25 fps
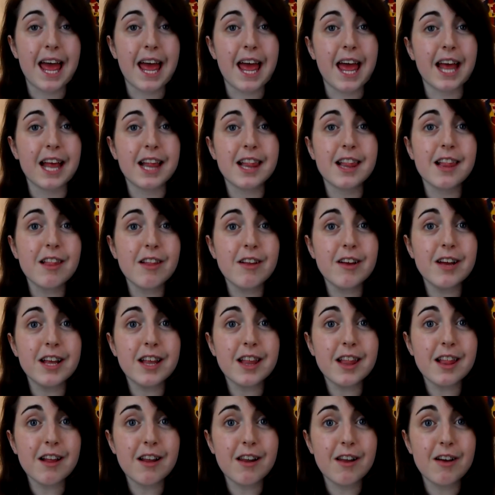
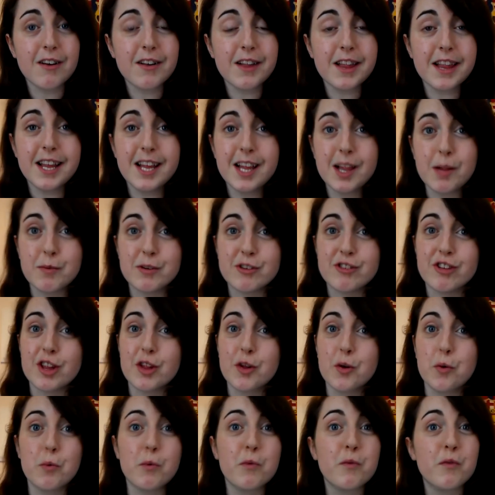exercise classes, which is
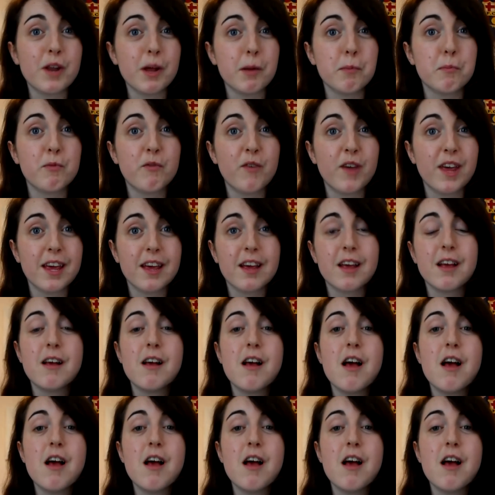called Flip Fit.